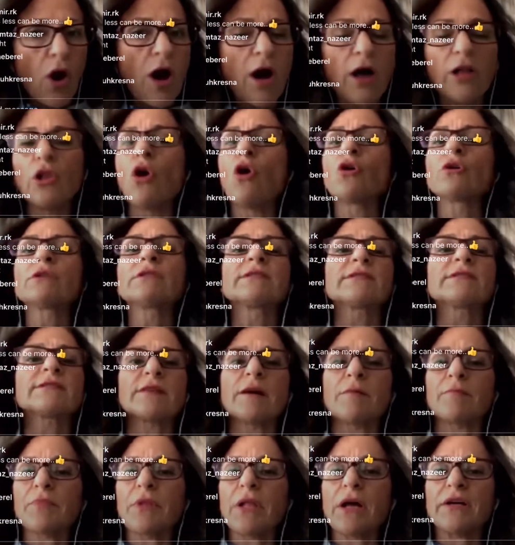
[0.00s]
along the
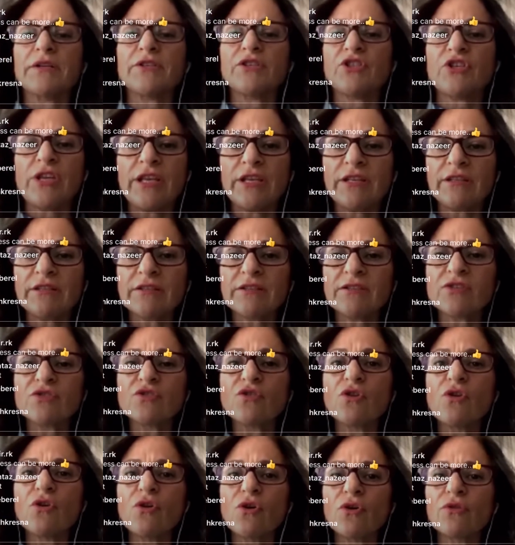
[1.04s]
supply chain.
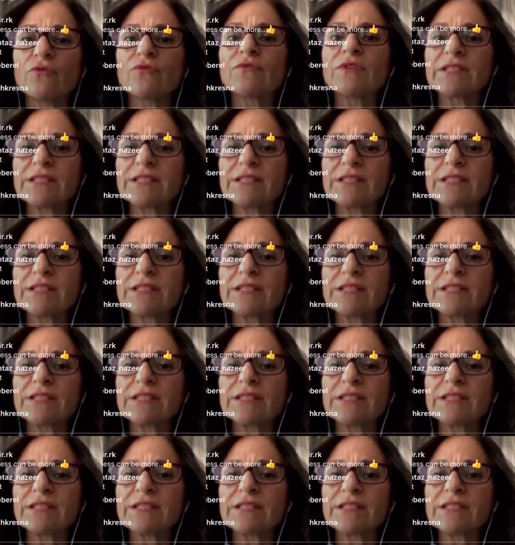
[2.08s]
So